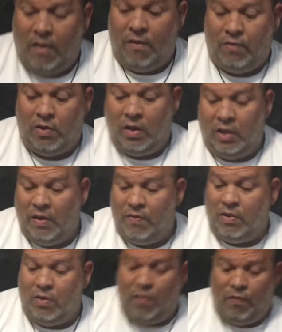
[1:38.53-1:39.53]
the
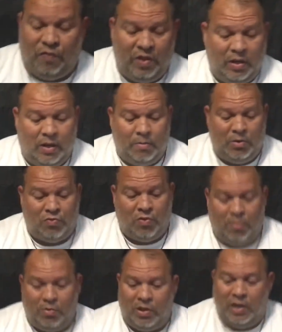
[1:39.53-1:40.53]
11 don't fit, I'm in
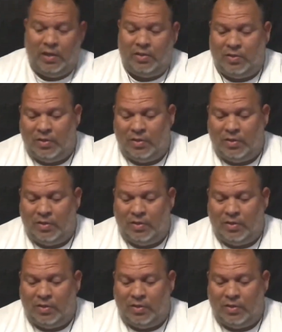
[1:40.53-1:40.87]
trouble, guys.